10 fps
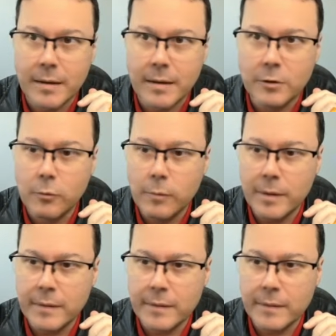
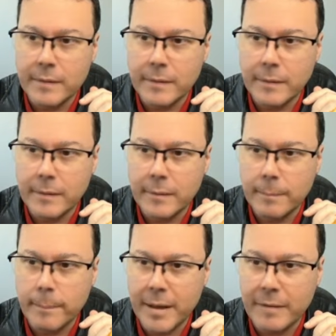Lewis,
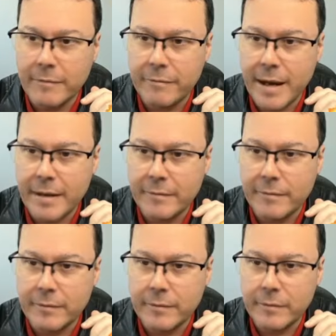paying
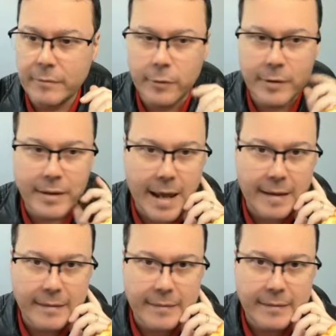5 for the
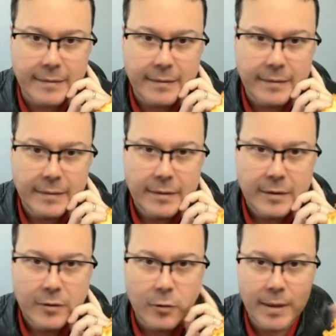X.
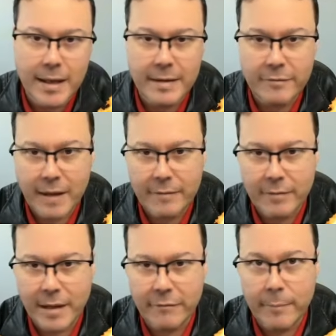So we get 5
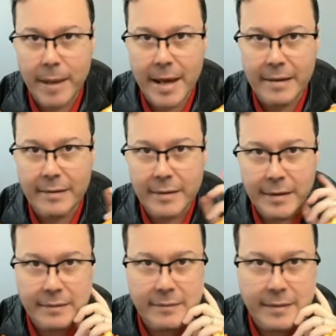life back and
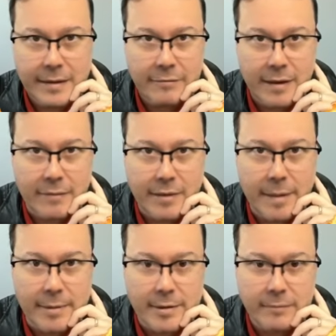they take 5
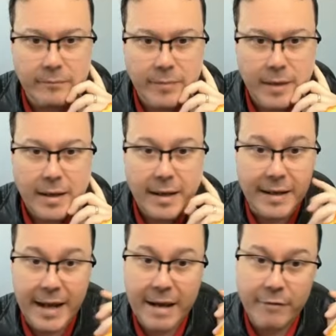damage.
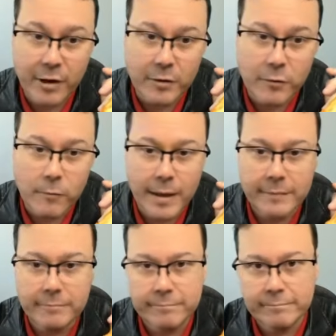And I have another
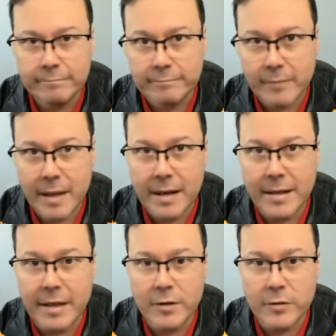one that I
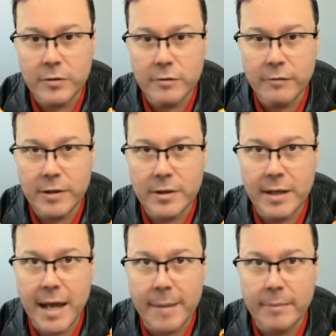can use to finish
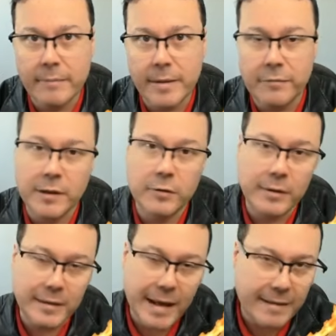the game, if they
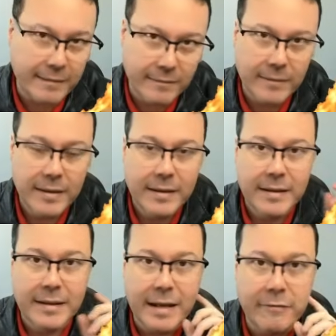don't get
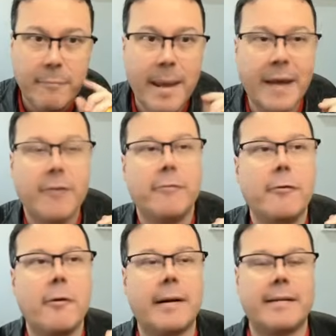life back,
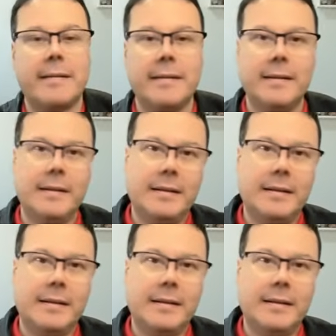of course.